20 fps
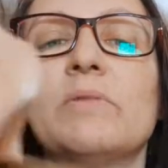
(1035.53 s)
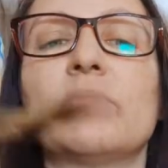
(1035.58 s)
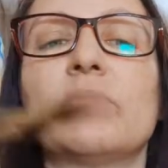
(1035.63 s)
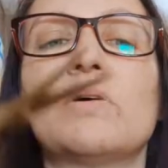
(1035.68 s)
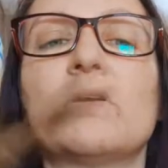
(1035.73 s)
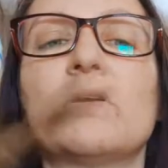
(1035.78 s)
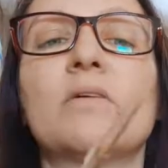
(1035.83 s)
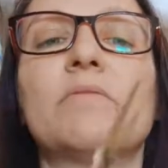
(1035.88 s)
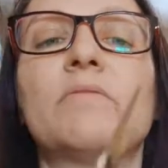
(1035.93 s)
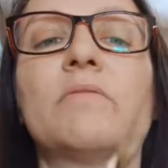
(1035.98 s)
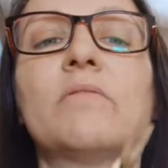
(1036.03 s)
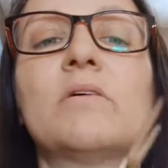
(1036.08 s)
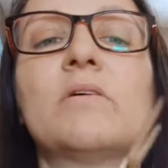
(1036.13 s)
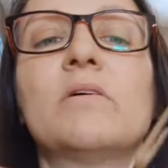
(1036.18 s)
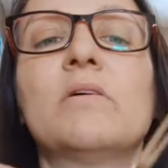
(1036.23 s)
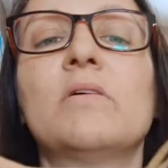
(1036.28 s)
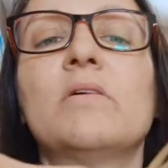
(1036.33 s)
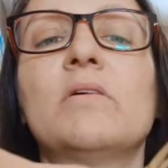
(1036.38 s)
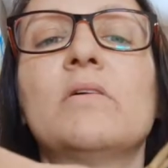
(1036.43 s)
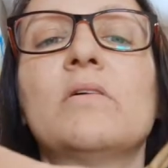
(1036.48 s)
off
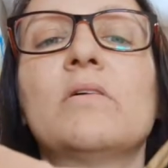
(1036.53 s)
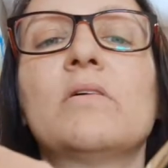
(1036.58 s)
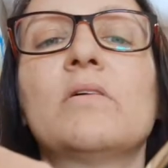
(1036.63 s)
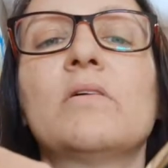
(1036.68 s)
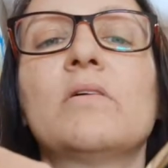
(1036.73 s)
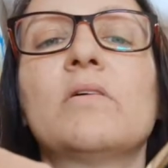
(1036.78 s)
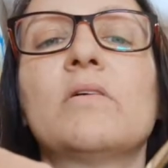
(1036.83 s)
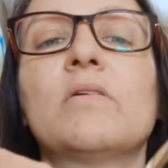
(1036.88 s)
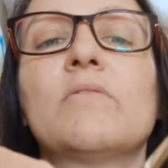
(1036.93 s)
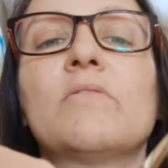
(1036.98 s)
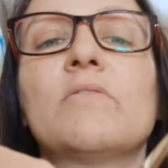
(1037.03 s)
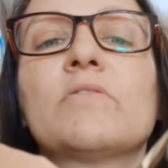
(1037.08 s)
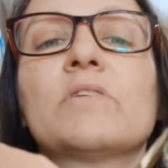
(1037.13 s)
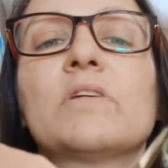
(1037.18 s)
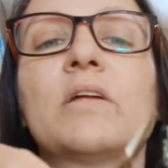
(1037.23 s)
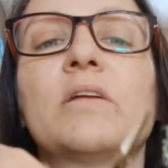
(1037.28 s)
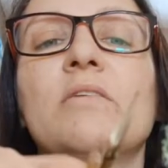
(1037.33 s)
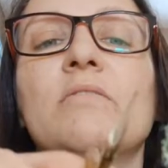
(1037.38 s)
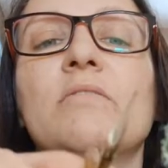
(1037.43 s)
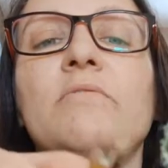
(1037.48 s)
if there's
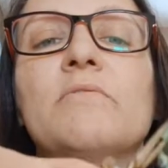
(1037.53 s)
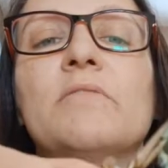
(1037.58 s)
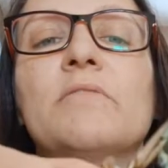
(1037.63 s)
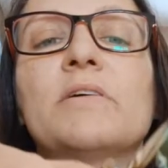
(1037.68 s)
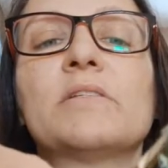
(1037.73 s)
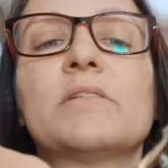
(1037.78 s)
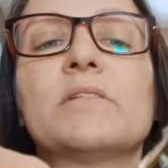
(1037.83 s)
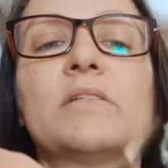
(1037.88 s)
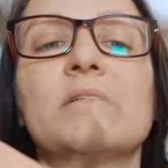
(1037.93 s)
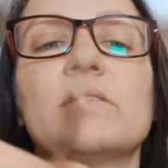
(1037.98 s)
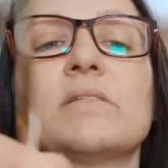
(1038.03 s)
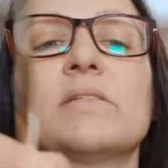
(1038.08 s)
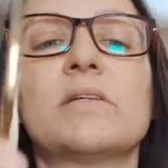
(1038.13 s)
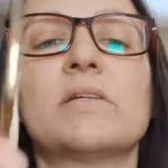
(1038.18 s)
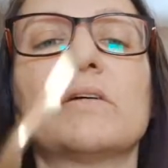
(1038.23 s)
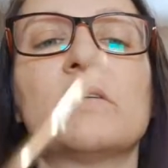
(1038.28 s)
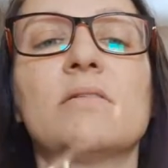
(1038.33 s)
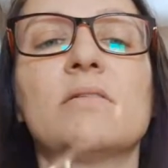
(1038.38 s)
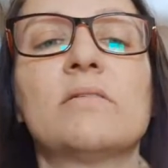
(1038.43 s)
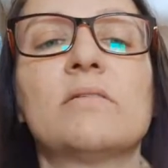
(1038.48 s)
any fuzzies
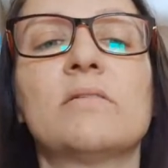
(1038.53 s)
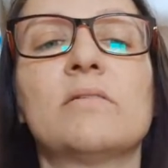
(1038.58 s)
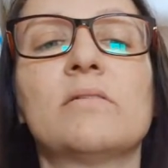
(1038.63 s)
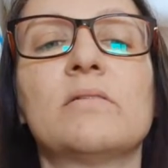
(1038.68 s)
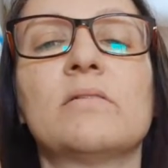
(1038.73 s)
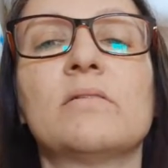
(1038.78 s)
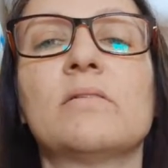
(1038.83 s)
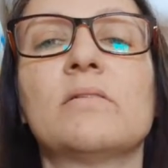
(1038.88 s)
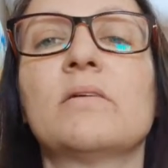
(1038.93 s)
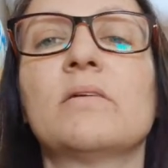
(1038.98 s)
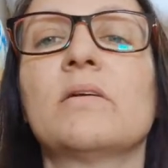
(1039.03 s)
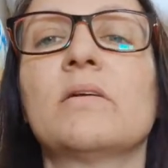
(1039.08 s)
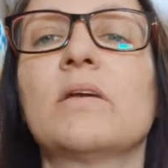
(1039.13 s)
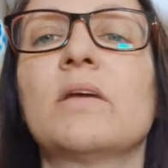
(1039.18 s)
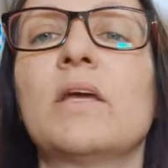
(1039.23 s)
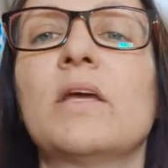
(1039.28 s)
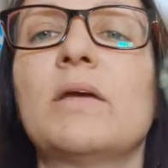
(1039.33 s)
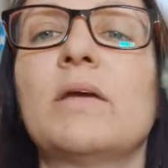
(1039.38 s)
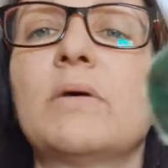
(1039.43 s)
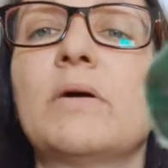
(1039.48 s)
that
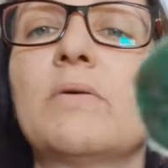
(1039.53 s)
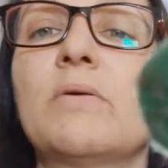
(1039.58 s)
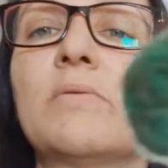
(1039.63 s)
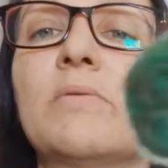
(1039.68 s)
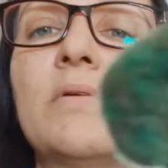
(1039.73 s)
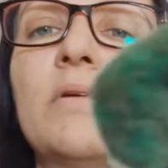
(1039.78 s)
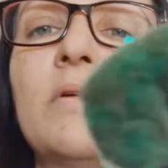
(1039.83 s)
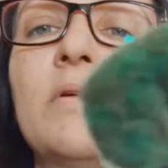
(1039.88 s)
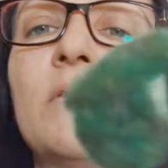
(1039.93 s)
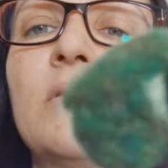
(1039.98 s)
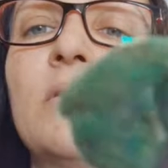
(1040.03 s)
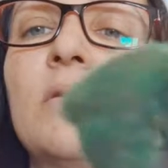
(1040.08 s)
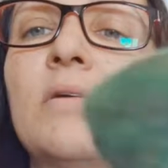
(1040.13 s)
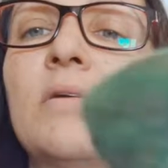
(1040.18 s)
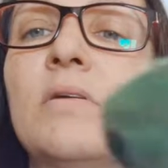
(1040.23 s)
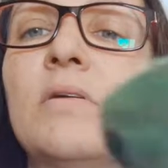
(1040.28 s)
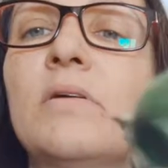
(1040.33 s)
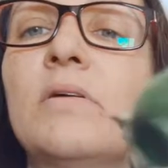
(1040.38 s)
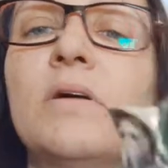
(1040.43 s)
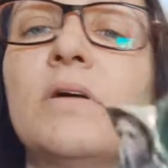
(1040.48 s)
came out.
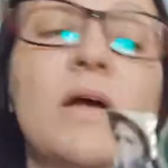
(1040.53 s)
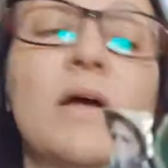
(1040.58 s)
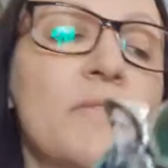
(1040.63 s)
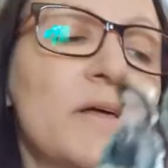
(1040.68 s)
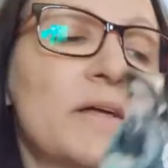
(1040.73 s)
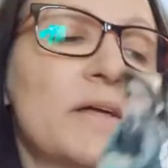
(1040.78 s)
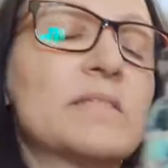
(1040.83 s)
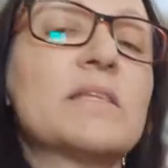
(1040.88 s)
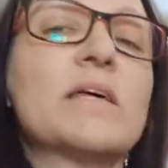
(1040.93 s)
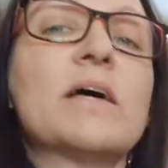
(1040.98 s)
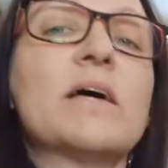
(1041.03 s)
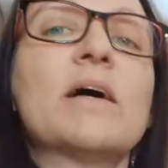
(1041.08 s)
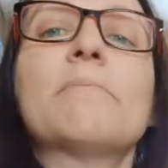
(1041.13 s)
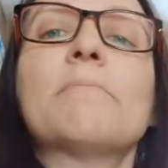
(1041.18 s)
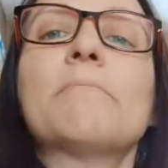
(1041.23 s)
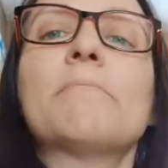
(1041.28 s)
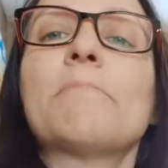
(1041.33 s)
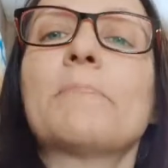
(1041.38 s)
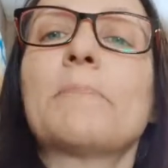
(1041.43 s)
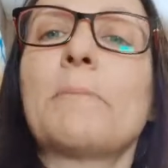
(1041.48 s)
And that's that.
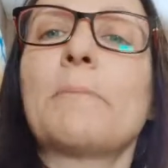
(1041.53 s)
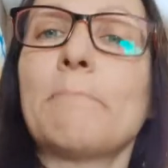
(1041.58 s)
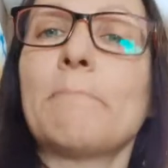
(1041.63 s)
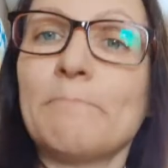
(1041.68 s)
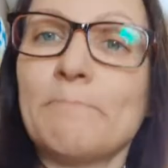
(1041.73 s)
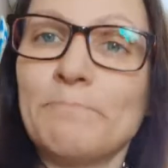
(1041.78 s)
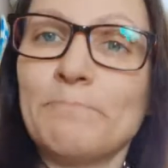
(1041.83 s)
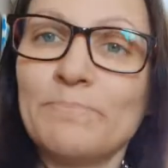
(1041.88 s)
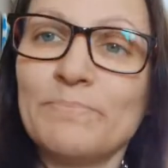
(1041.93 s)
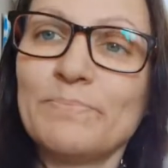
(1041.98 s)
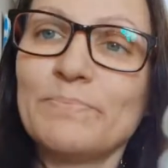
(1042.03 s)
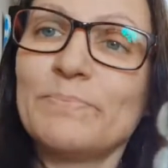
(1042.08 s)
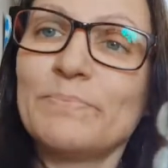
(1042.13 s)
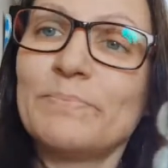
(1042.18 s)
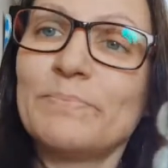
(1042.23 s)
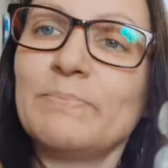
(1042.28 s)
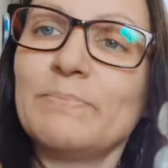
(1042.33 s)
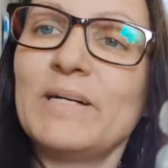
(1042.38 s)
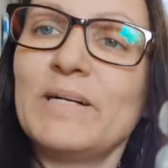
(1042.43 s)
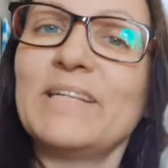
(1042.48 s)

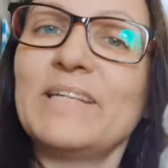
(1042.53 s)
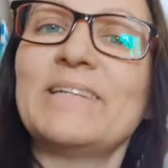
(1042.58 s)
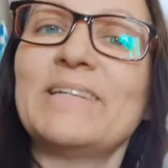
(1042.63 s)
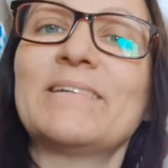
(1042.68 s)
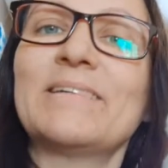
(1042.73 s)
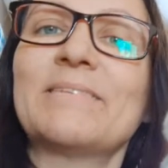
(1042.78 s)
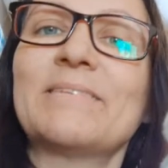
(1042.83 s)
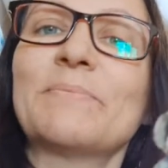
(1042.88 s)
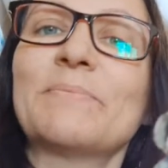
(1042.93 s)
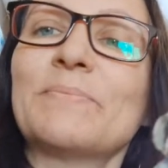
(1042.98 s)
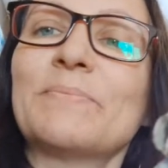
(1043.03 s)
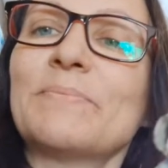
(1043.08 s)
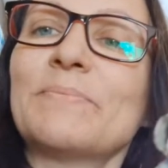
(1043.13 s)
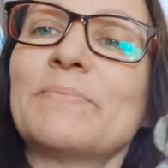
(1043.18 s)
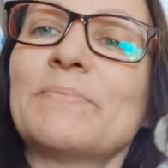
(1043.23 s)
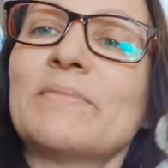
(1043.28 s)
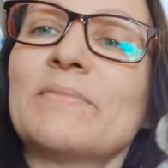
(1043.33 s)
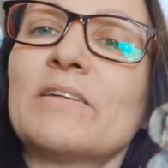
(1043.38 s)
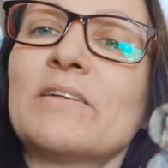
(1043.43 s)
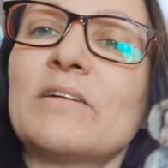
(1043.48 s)
Bye.
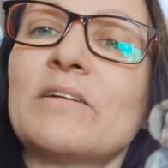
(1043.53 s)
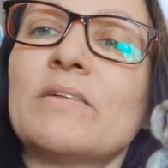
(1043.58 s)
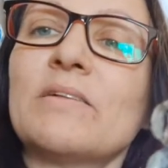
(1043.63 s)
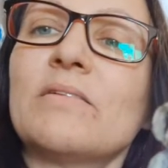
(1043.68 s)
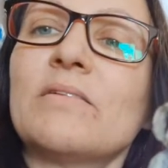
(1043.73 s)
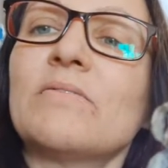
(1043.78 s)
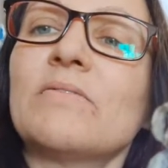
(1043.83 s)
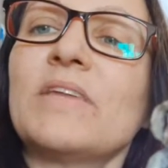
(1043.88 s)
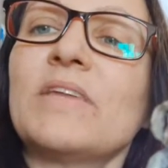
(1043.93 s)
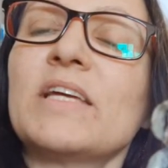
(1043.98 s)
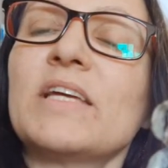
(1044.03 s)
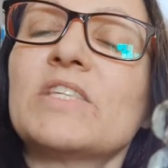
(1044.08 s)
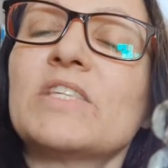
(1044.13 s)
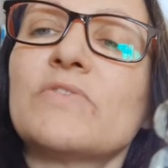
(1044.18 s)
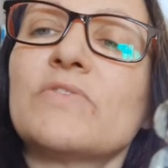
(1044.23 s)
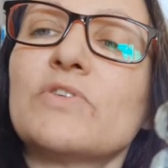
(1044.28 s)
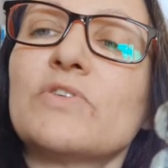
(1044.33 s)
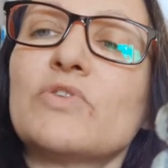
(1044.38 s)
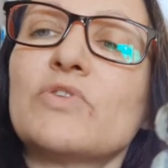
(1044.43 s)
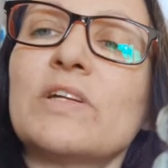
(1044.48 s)
Thanks
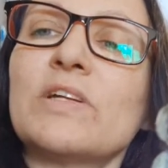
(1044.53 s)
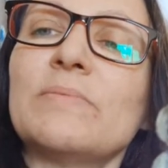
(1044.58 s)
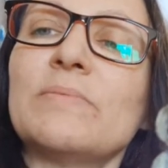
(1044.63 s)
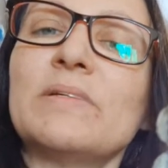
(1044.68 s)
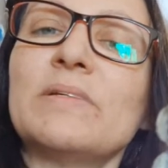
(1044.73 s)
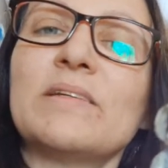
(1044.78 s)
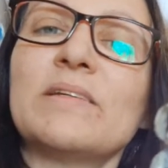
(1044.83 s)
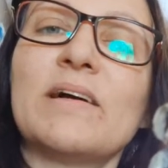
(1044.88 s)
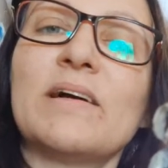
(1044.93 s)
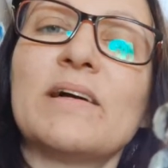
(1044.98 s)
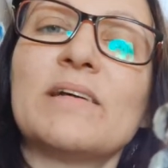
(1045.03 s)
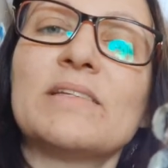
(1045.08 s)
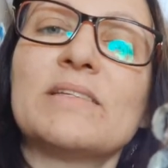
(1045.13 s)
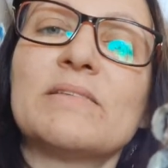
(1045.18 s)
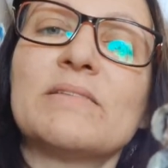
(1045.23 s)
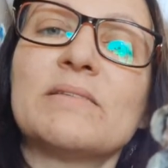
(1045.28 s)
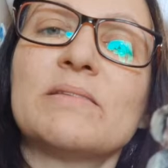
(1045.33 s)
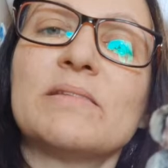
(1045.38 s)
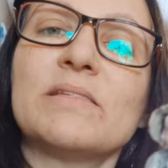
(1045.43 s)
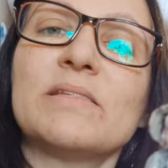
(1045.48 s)
for joining me, guys.
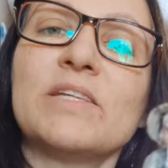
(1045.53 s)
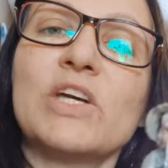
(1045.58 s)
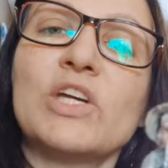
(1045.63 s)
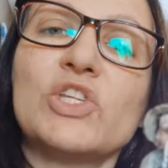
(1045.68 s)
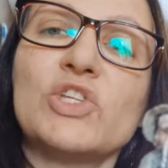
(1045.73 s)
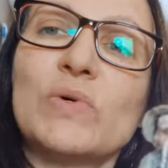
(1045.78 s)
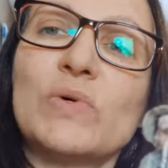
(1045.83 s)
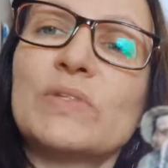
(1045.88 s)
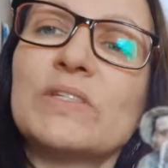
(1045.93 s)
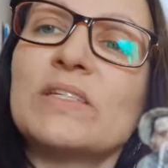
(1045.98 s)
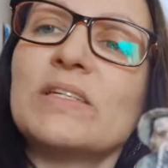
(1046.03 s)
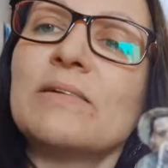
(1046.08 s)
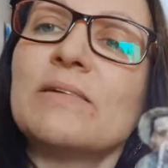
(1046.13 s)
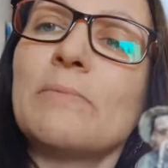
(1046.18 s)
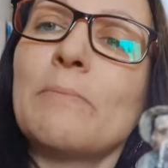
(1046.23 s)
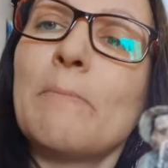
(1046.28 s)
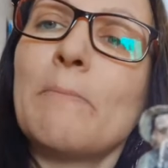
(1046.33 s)
See ya, Josie.